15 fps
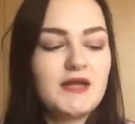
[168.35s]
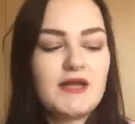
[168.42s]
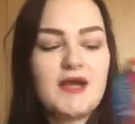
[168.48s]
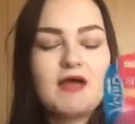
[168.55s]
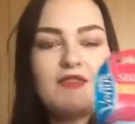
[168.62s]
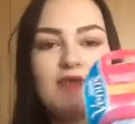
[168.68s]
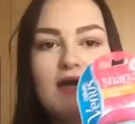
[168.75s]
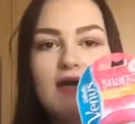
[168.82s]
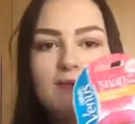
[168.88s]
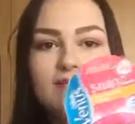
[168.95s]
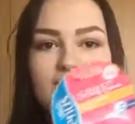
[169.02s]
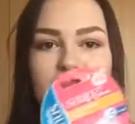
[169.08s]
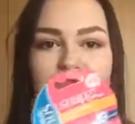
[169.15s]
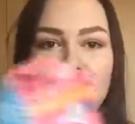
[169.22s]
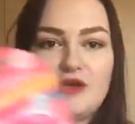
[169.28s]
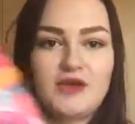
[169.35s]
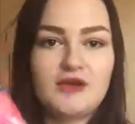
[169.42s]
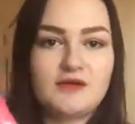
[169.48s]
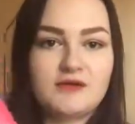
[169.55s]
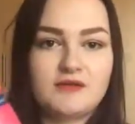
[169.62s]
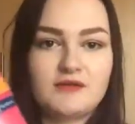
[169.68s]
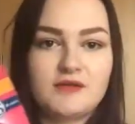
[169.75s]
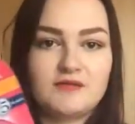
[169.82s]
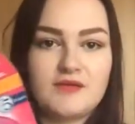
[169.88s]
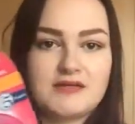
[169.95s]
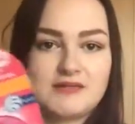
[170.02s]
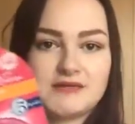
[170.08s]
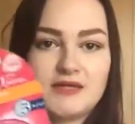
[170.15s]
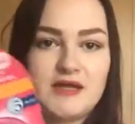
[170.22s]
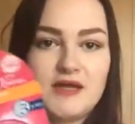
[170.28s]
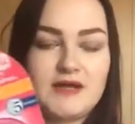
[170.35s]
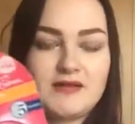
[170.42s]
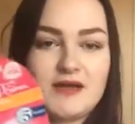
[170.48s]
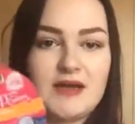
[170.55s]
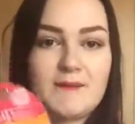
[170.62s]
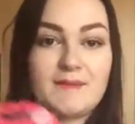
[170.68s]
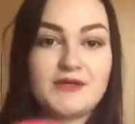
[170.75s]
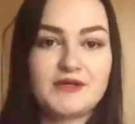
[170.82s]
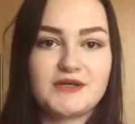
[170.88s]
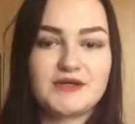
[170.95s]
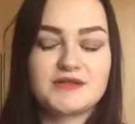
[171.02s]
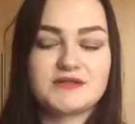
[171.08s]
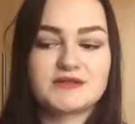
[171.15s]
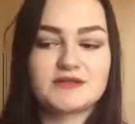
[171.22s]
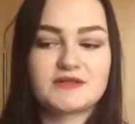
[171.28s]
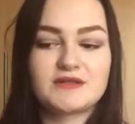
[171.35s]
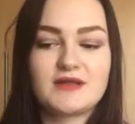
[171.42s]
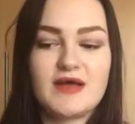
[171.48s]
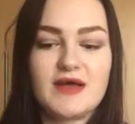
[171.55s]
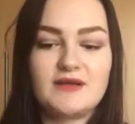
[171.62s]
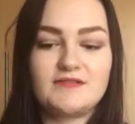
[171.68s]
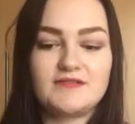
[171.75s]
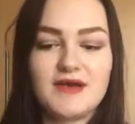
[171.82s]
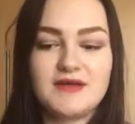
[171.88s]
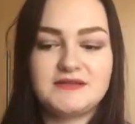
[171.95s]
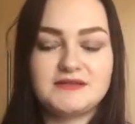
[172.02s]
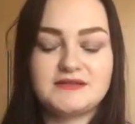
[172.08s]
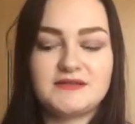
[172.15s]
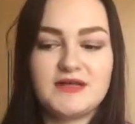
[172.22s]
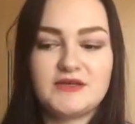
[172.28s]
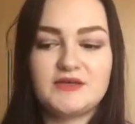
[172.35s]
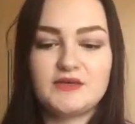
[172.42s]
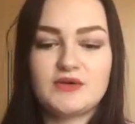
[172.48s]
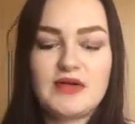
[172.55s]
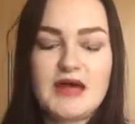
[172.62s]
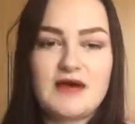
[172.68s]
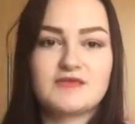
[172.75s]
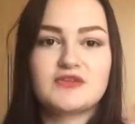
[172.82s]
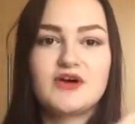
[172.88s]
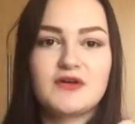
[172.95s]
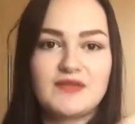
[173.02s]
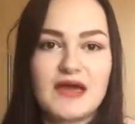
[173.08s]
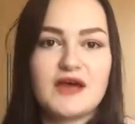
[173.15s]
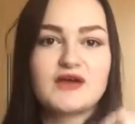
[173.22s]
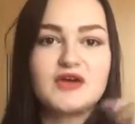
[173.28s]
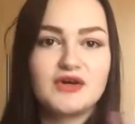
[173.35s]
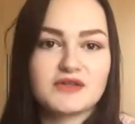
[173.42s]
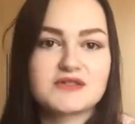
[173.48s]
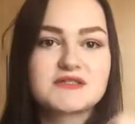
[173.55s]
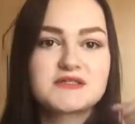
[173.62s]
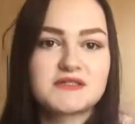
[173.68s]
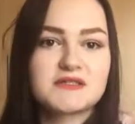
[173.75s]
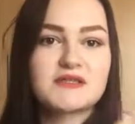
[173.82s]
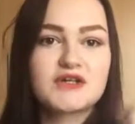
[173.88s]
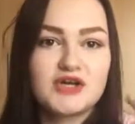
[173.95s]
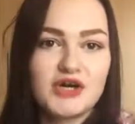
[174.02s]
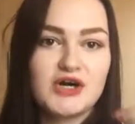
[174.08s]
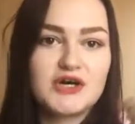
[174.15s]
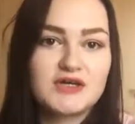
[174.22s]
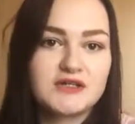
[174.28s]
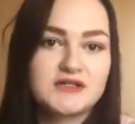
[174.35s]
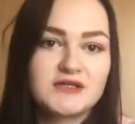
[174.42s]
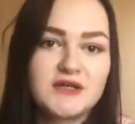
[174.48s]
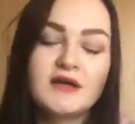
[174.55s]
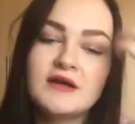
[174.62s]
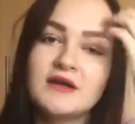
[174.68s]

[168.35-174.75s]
And I prefer the razors that are like that because I find that you have that constant guard